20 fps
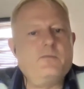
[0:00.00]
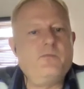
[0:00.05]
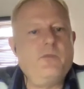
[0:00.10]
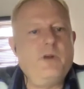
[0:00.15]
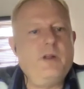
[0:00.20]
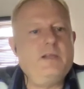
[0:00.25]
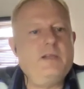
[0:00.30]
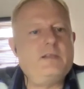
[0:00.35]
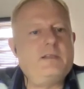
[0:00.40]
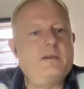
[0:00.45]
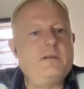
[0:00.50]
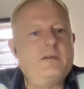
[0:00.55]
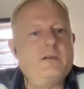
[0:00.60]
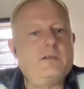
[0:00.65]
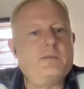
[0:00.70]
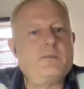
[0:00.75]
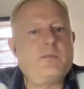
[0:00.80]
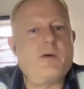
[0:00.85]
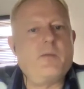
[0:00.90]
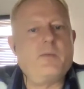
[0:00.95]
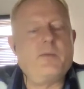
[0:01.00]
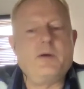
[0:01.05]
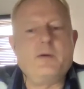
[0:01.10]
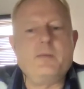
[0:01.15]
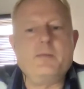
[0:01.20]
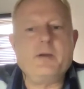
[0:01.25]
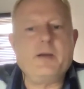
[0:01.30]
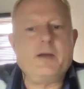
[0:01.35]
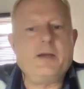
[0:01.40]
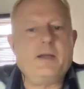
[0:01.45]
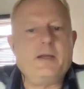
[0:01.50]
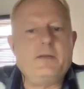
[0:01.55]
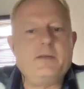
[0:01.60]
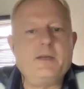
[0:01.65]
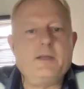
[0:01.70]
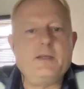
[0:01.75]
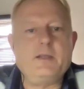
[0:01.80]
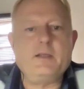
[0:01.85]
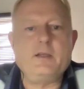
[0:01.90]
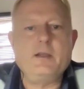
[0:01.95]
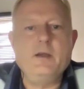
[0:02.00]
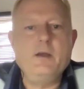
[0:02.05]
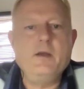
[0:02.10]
really serious problem, and I think that